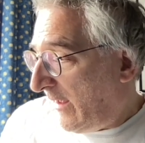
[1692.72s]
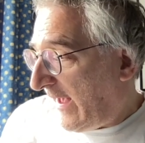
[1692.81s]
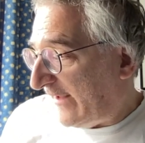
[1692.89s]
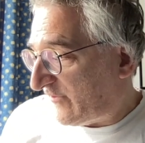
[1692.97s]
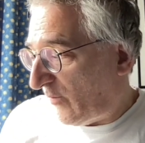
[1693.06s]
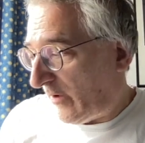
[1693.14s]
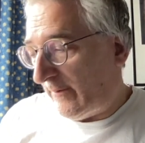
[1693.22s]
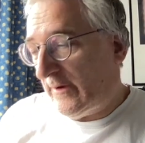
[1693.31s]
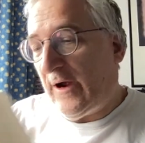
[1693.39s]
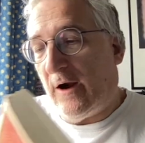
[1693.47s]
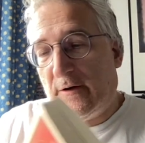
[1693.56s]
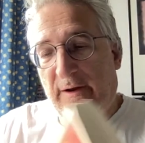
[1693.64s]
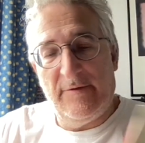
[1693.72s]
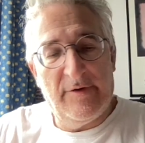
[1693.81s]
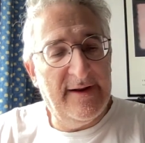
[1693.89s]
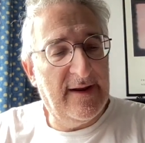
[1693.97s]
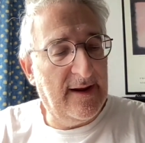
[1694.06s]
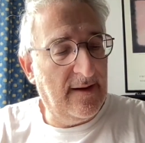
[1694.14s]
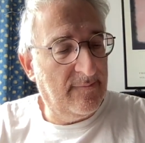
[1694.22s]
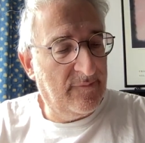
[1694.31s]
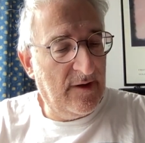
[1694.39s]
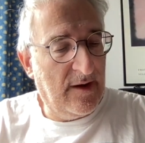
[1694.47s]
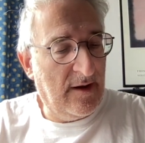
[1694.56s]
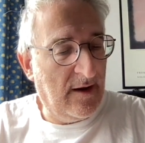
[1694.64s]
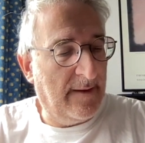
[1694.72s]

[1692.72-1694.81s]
That's all I'm currently reading. Uh,